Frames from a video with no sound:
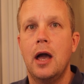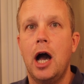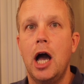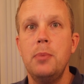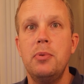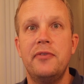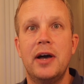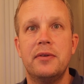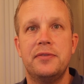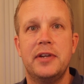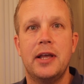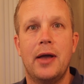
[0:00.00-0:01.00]
I hope you found
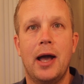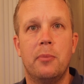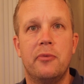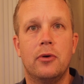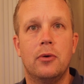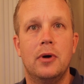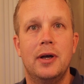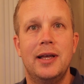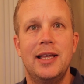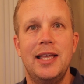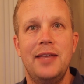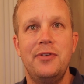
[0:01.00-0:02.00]
this video helpful.
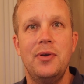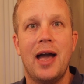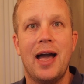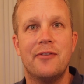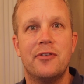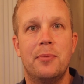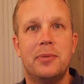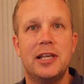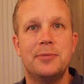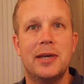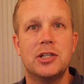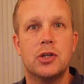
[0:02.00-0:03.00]
If you have,
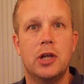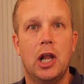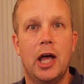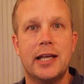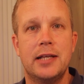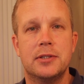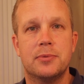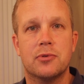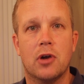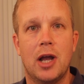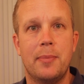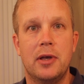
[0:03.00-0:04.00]
please make sure you like and
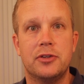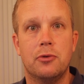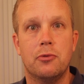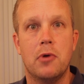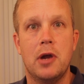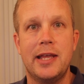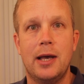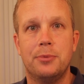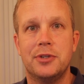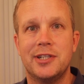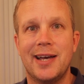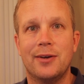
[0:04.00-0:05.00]
subscribe as it really helps
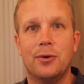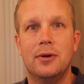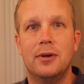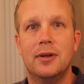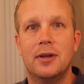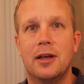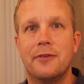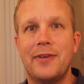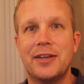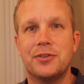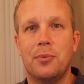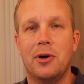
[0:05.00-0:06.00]
the channel.
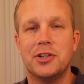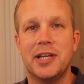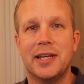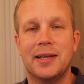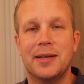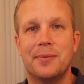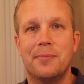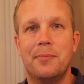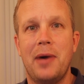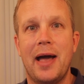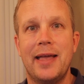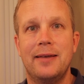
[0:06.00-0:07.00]
Thanks for watching.
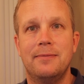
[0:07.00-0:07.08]
Bye.